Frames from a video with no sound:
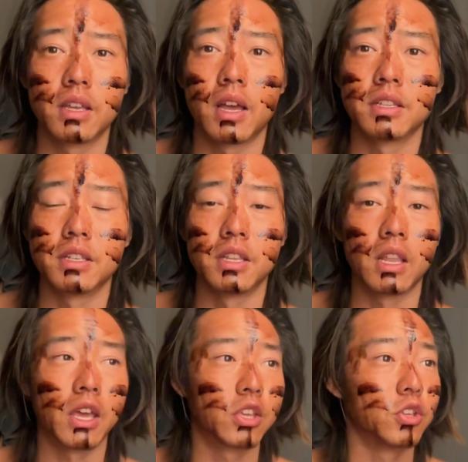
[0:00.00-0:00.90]
as in
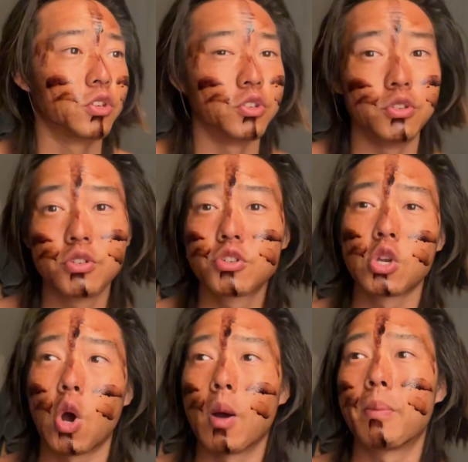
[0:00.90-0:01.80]
like you just
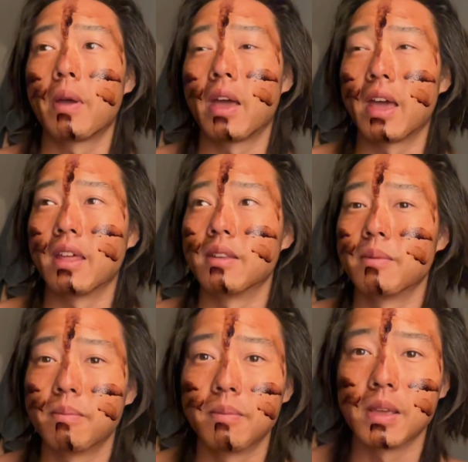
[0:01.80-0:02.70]
show up and
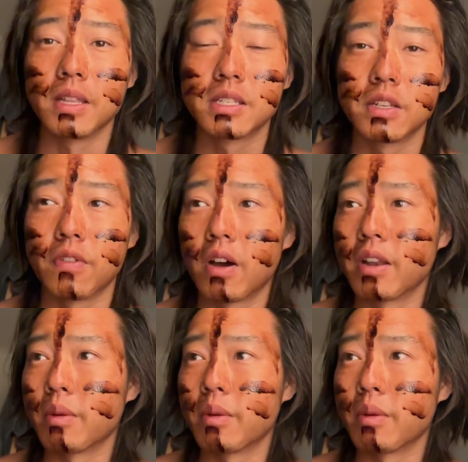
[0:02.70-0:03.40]
me and Stevan,